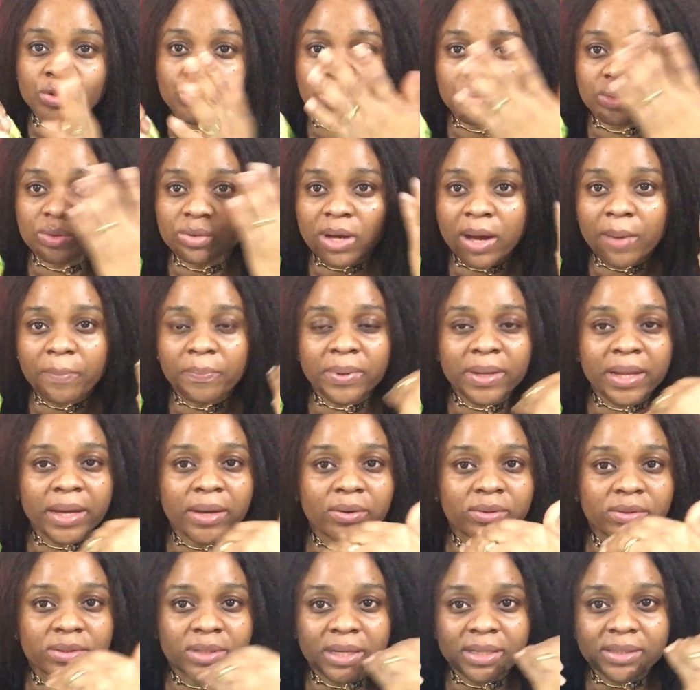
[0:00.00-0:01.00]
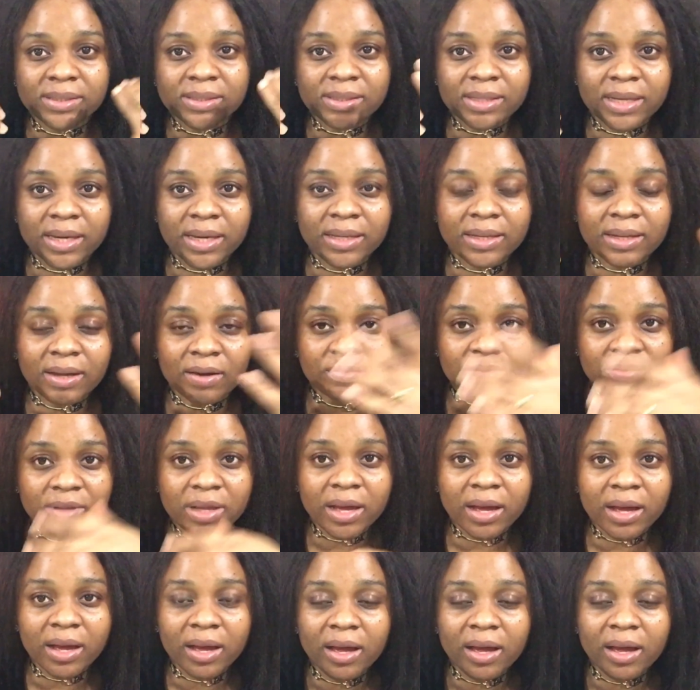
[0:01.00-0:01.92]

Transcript: to apply on their skin after